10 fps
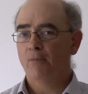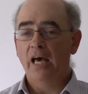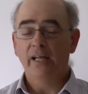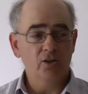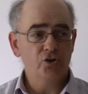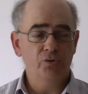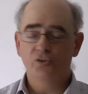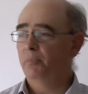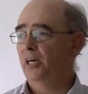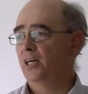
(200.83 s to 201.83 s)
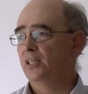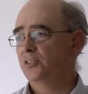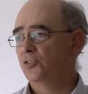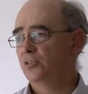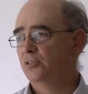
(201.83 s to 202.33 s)
And I'll choose the
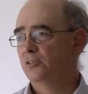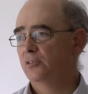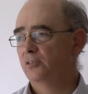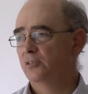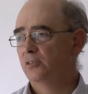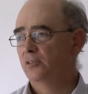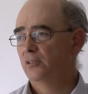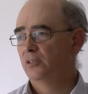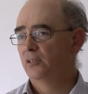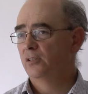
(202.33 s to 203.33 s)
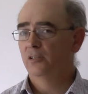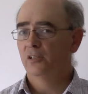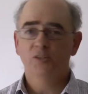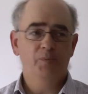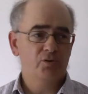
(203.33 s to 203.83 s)
parts.
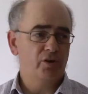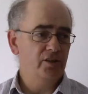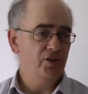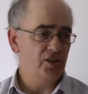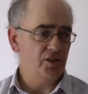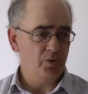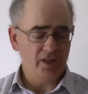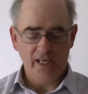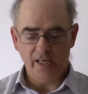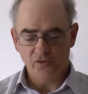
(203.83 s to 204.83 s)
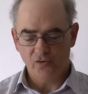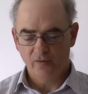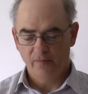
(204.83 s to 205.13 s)
That's betraying Jesus with a kiss.